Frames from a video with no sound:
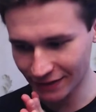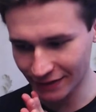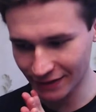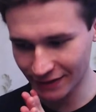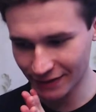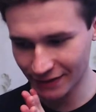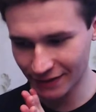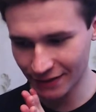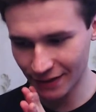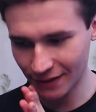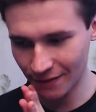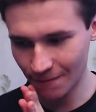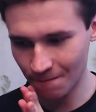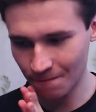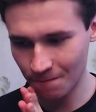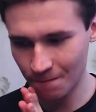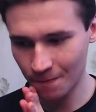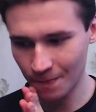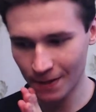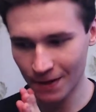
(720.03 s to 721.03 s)
is
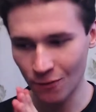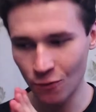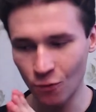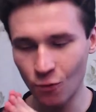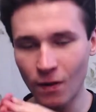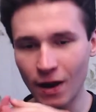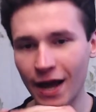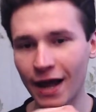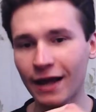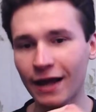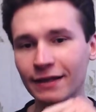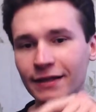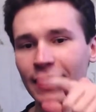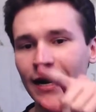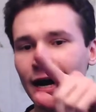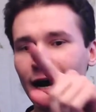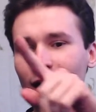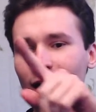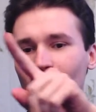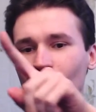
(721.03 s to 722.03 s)
when
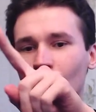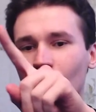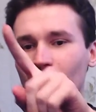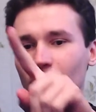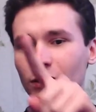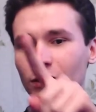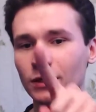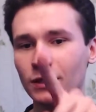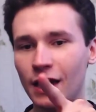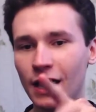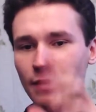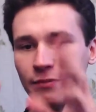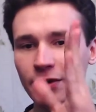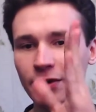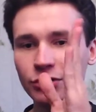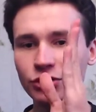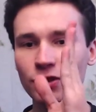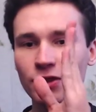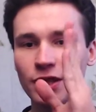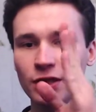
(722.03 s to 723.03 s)
our I
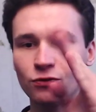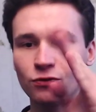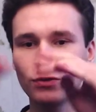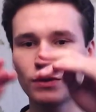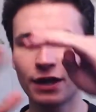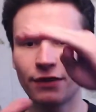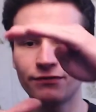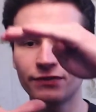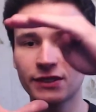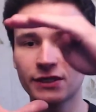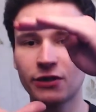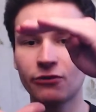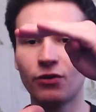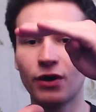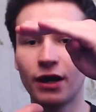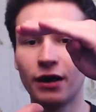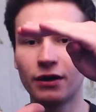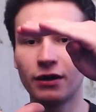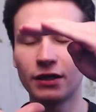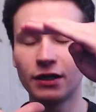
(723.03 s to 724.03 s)
imagine that we have
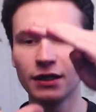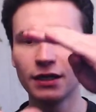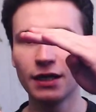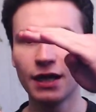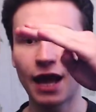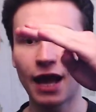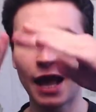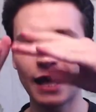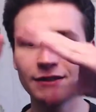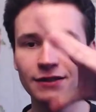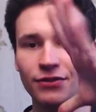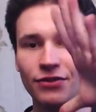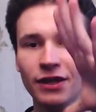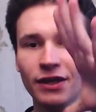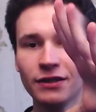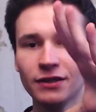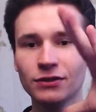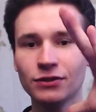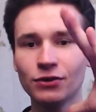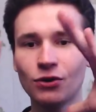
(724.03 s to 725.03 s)
square and
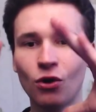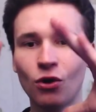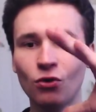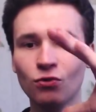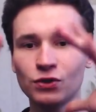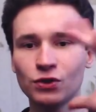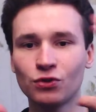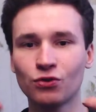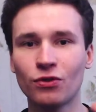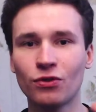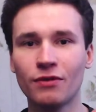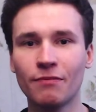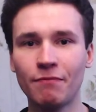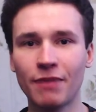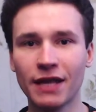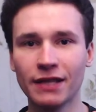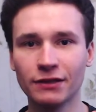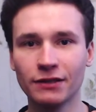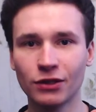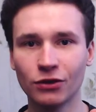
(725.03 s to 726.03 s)
then it goes to the
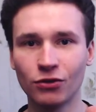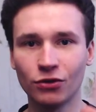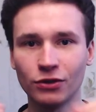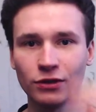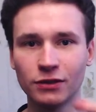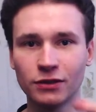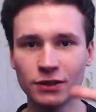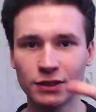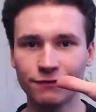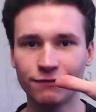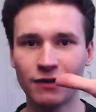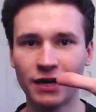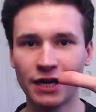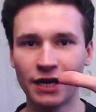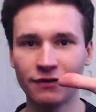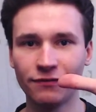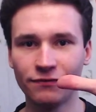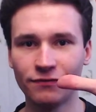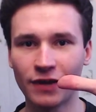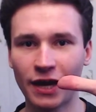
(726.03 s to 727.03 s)
pentagon it is
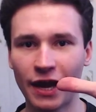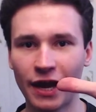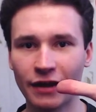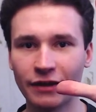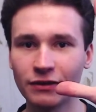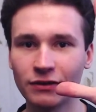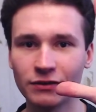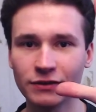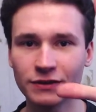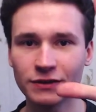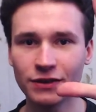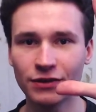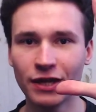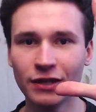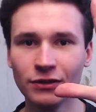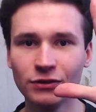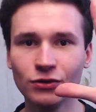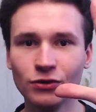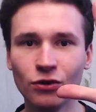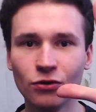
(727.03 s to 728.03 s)
five angles
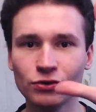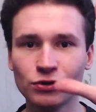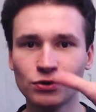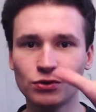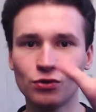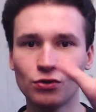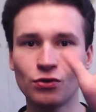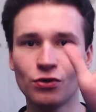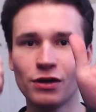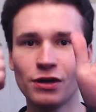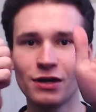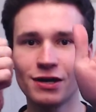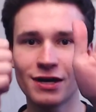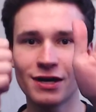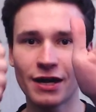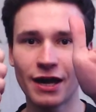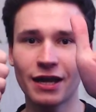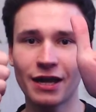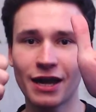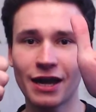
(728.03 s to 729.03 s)
then it goes to
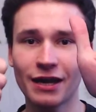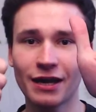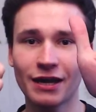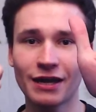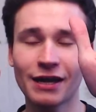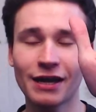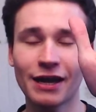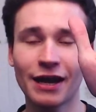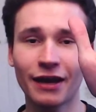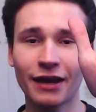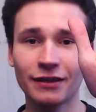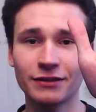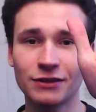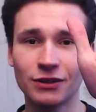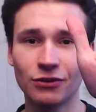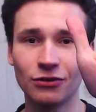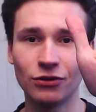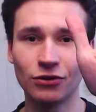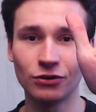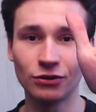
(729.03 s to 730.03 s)
he he
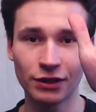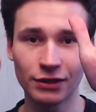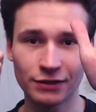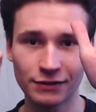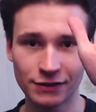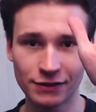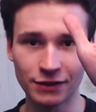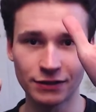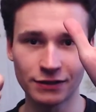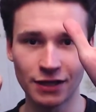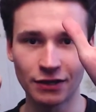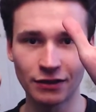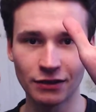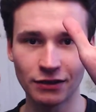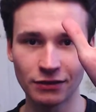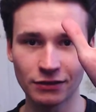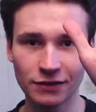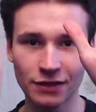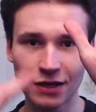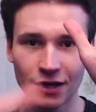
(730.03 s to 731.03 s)
hexagon six
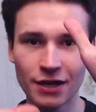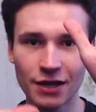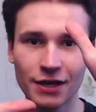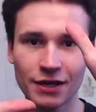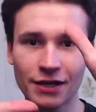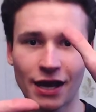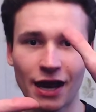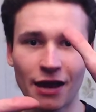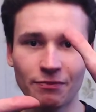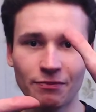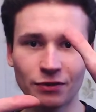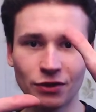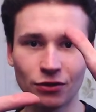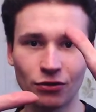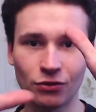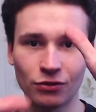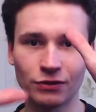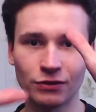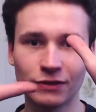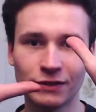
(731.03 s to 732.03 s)
angles
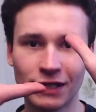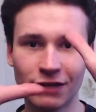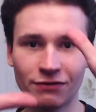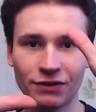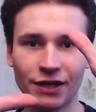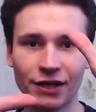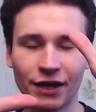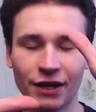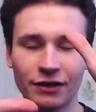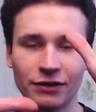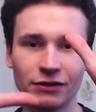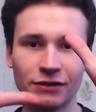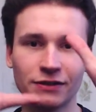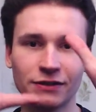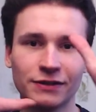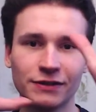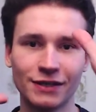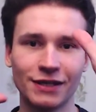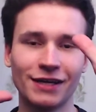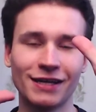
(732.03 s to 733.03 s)
heptagon seven
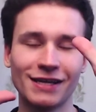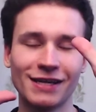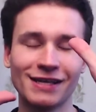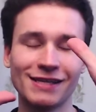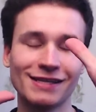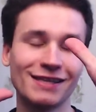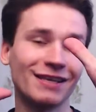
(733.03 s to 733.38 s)
angles uh,